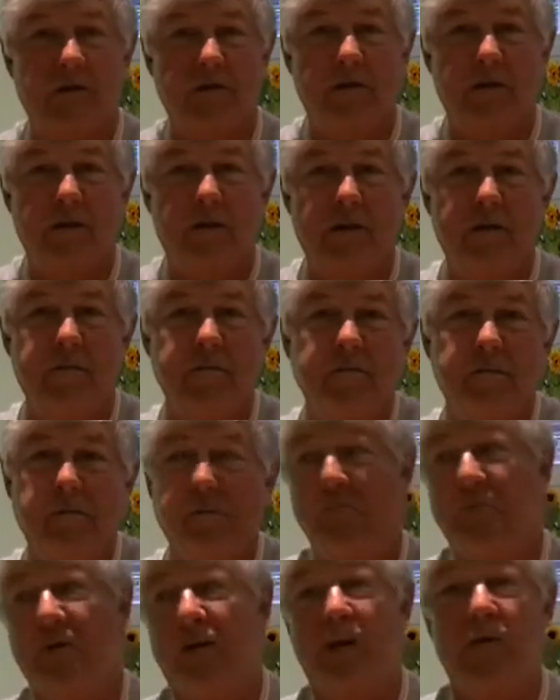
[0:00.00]

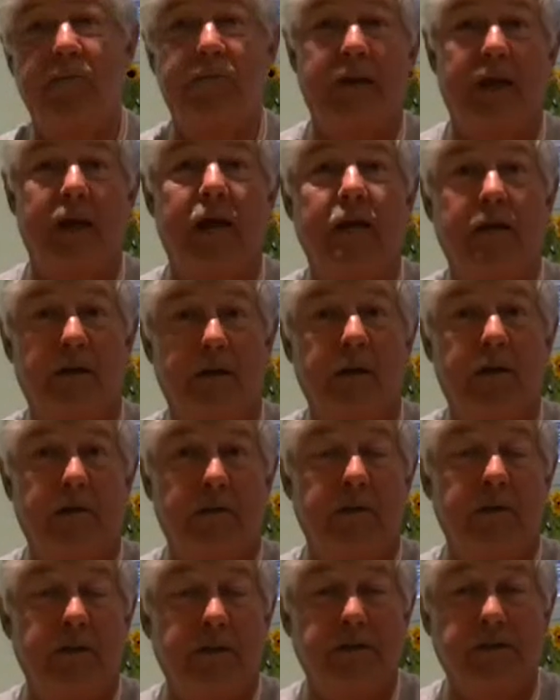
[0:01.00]
We'll bring him down," and he
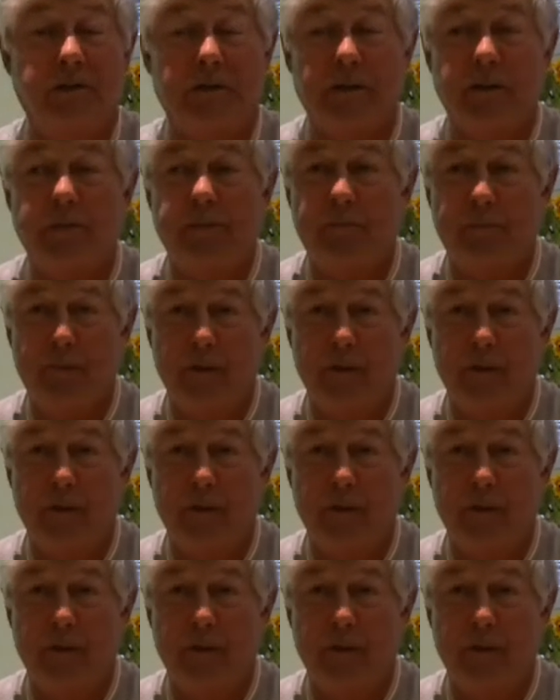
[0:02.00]
got in the team.